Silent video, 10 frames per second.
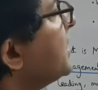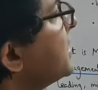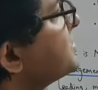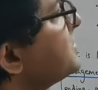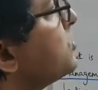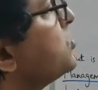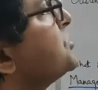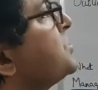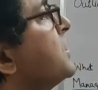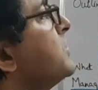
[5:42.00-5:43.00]
It is the
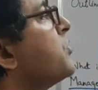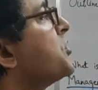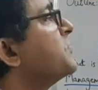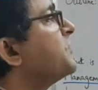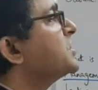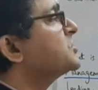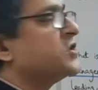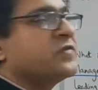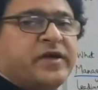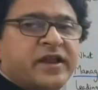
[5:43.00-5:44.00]
most important function
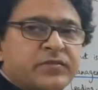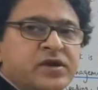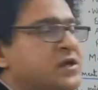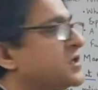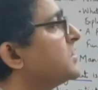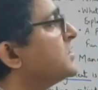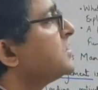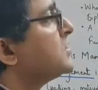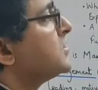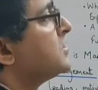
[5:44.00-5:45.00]
of management,
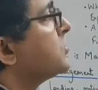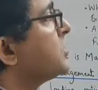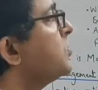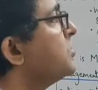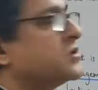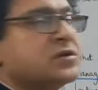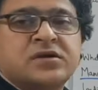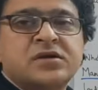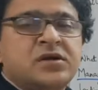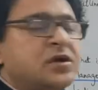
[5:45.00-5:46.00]
no doubt.
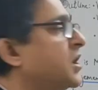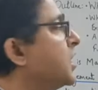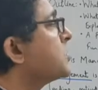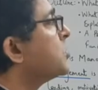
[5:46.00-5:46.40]
A